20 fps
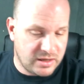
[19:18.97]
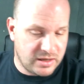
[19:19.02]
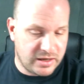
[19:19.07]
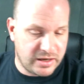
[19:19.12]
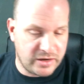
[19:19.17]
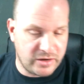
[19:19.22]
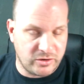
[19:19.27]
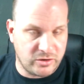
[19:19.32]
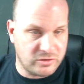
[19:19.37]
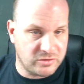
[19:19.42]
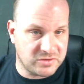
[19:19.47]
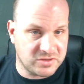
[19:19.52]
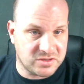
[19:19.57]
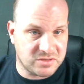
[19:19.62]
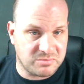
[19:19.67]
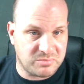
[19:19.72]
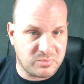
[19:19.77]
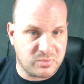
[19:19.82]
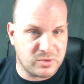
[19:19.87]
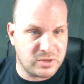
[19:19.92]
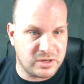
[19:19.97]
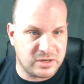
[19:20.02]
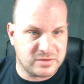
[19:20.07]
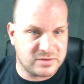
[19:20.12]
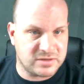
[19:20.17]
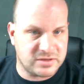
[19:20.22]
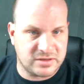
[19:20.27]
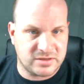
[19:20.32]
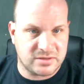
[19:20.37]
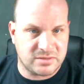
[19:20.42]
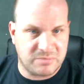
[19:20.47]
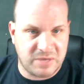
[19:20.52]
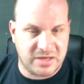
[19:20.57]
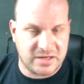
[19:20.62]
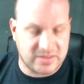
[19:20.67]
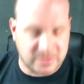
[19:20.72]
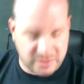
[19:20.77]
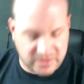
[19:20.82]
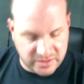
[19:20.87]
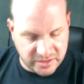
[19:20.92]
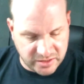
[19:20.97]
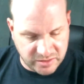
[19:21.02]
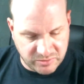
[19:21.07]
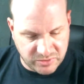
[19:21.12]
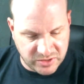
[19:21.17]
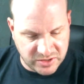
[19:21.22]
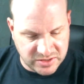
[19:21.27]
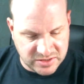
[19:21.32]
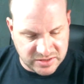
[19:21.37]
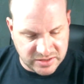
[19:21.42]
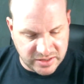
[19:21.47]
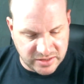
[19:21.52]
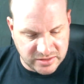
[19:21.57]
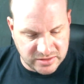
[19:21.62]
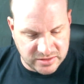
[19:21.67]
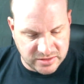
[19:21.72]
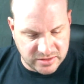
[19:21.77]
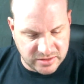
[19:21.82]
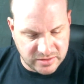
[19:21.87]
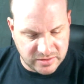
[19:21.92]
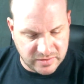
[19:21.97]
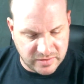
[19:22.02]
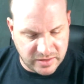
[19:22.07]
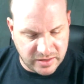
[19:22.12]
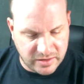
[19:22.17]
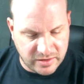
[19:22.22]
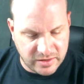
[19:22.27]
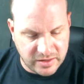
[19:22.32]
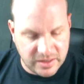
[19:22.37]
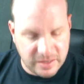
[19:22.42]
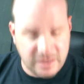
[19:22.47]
I don't know if this is a paste and click, but it's not there.